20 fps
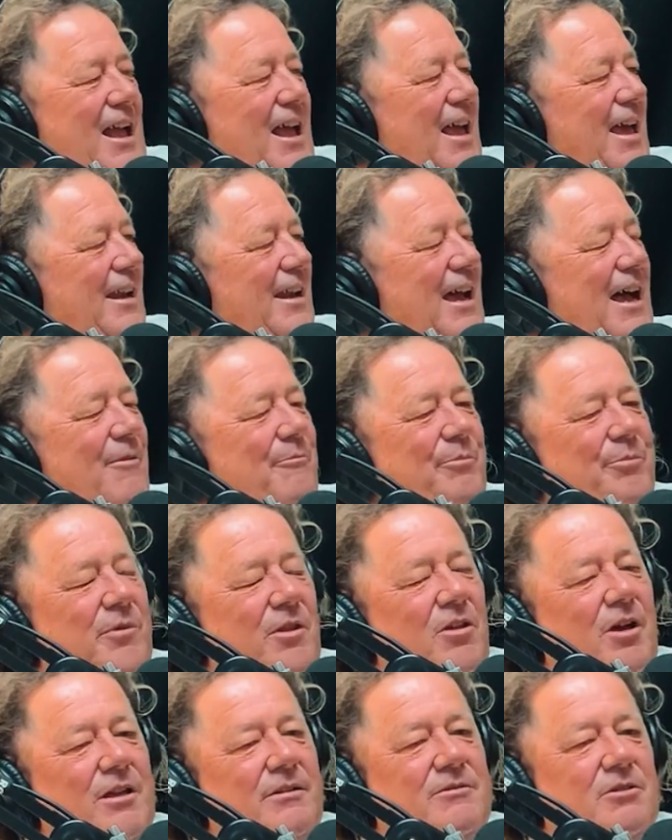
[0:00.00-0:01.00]
And
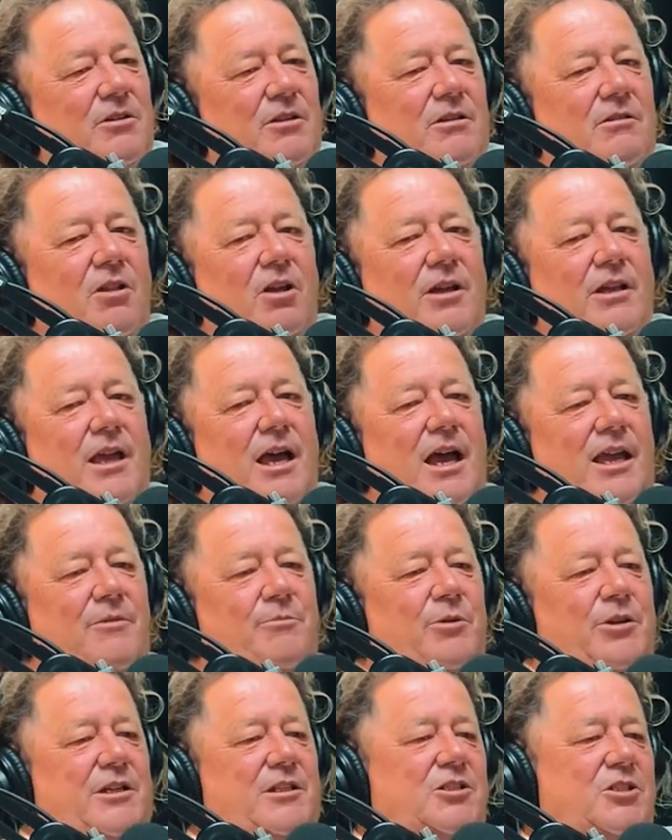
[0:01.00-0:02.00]
like
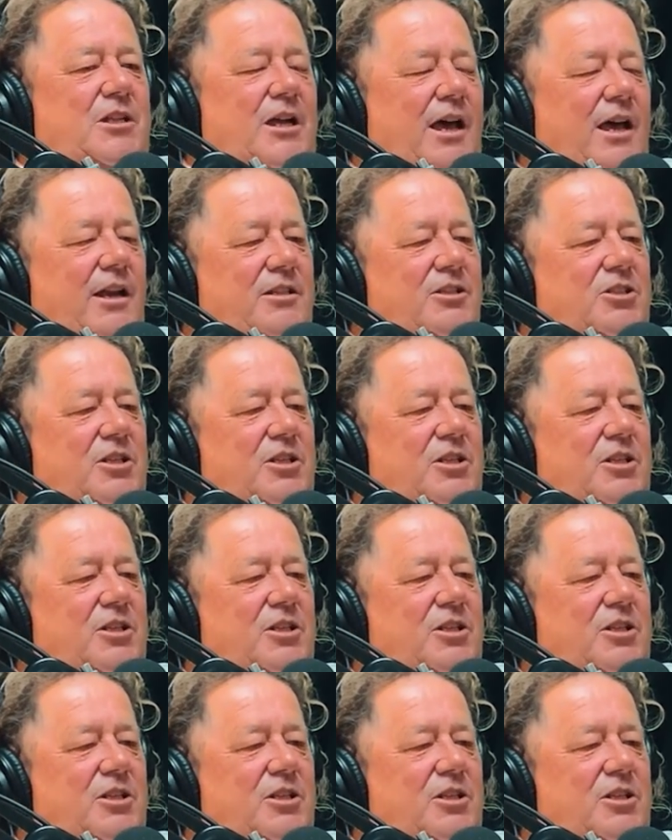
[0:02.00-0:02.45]
AB started.